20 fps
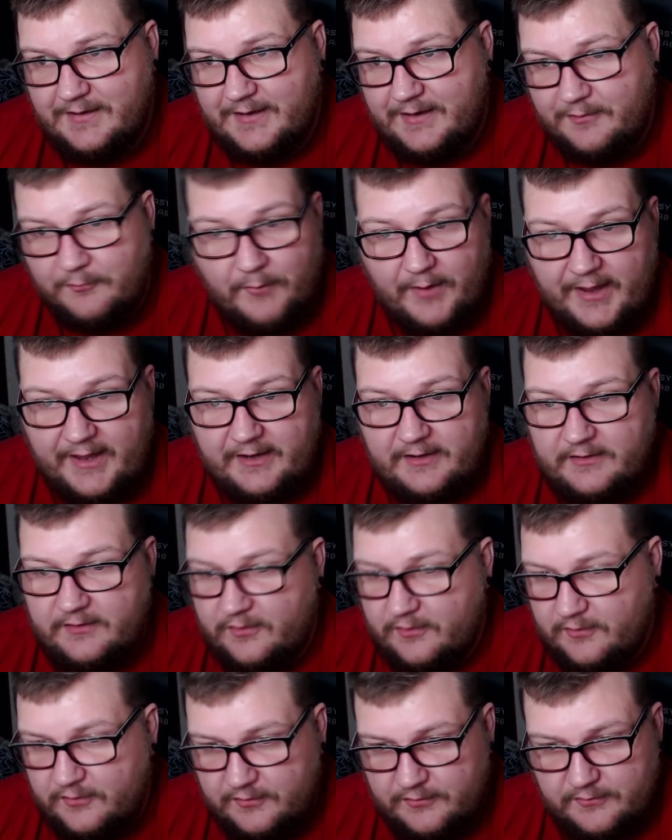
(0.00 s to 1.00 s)
In a way,
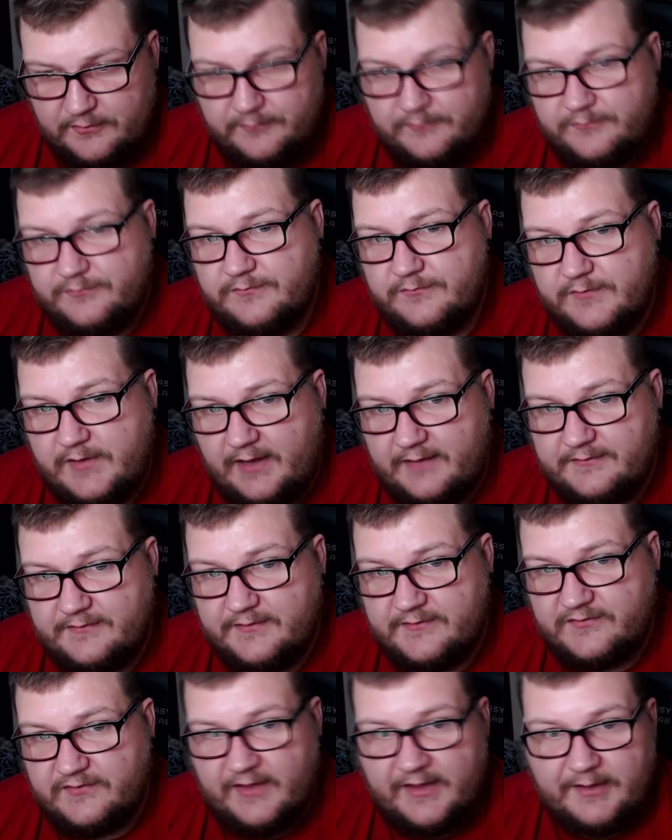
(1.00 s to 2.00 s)
her
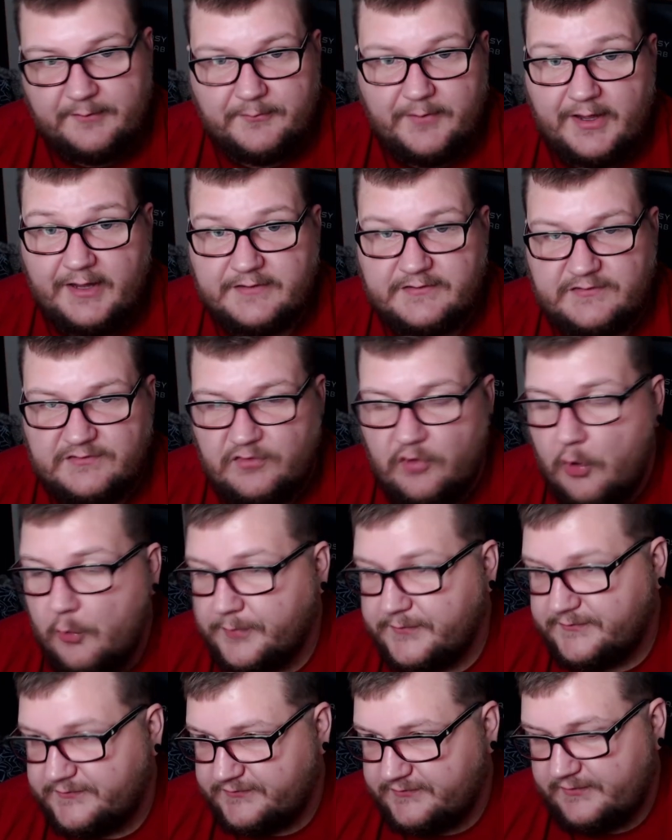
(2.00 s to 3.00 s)
content's like mine. She
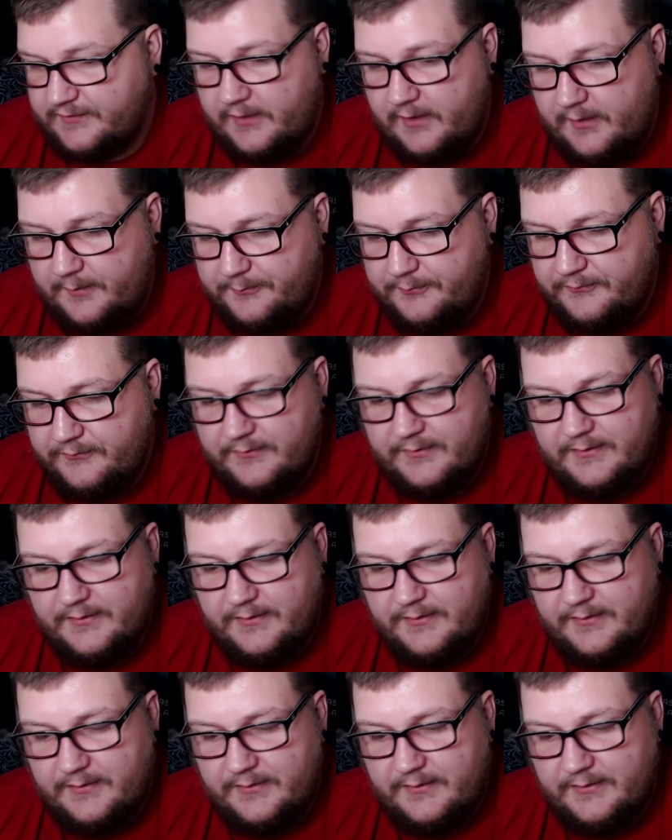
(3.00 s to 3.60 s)
opens it up.